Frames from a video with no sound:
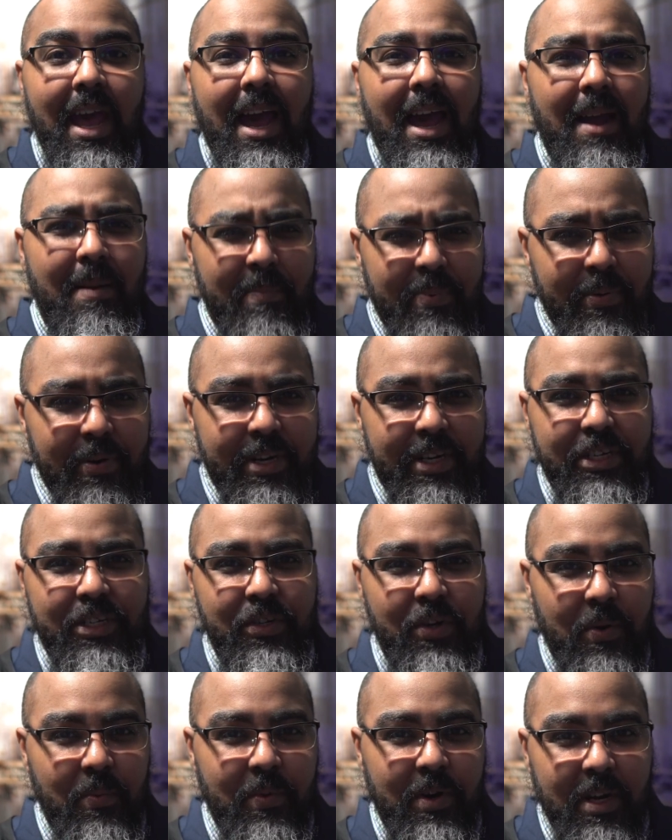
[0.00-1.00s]
I'm pretty
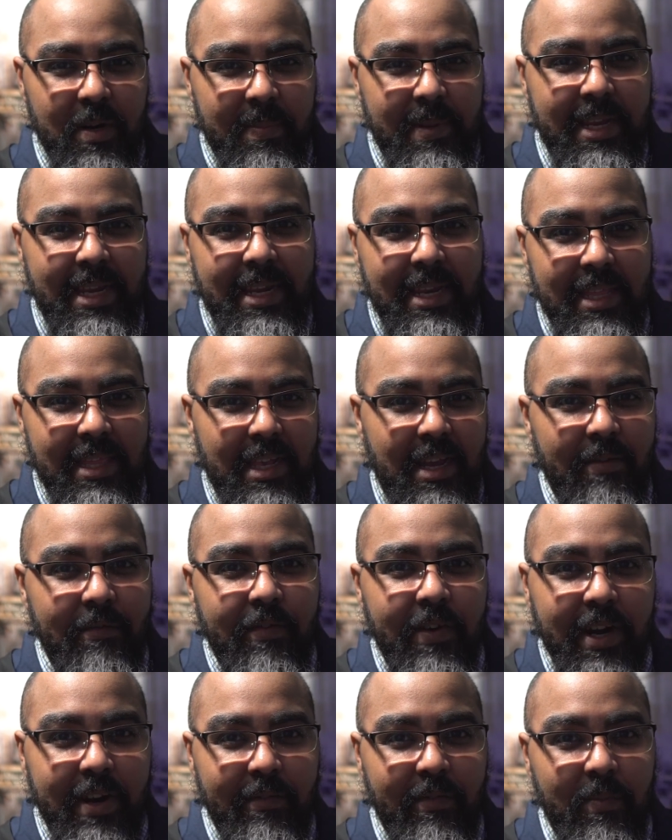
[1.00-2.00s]
sure we're going to be getting the
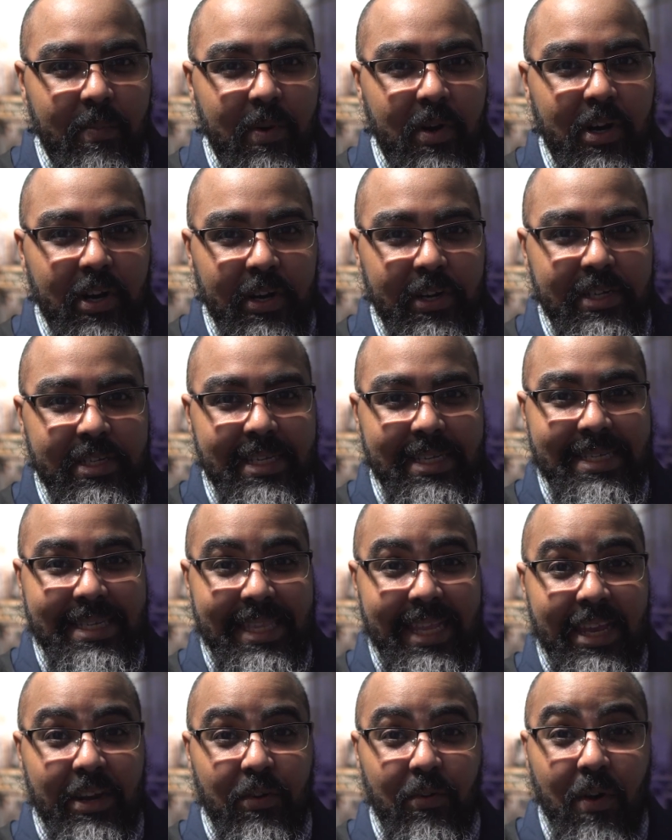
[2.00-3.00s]
unforgivable curses
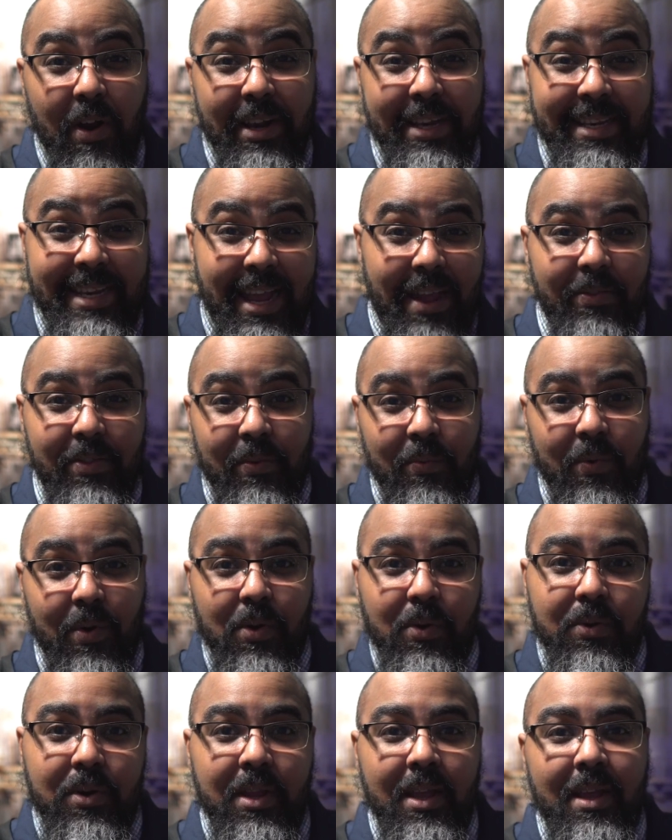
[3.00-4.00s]
later on down the
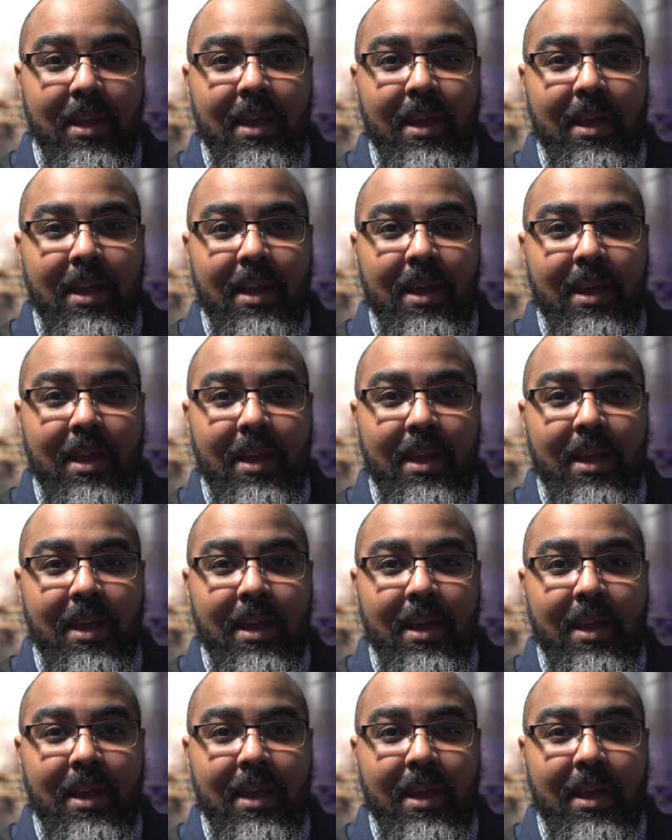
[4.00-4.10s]
road,